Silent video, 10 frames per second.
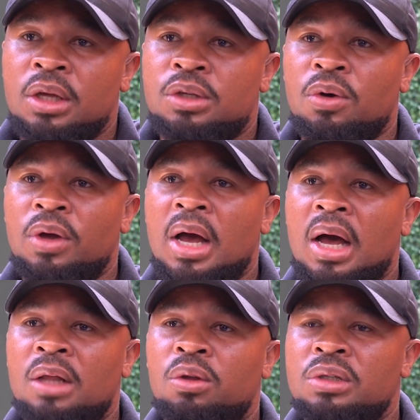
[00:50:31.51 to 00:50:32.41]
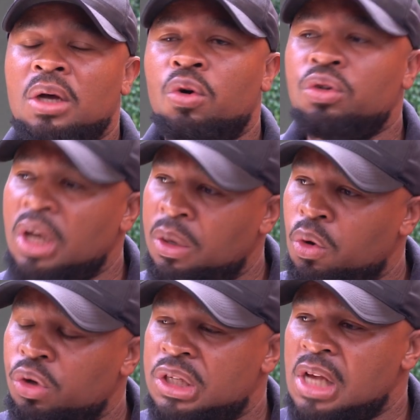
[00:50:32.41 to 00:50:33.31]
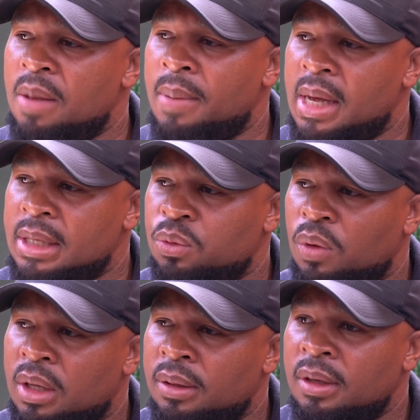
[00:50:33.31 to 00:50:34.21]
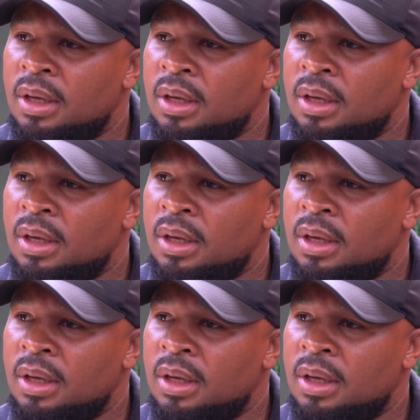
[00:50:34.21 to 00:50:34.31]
So yeah, those are Coach Siema as well.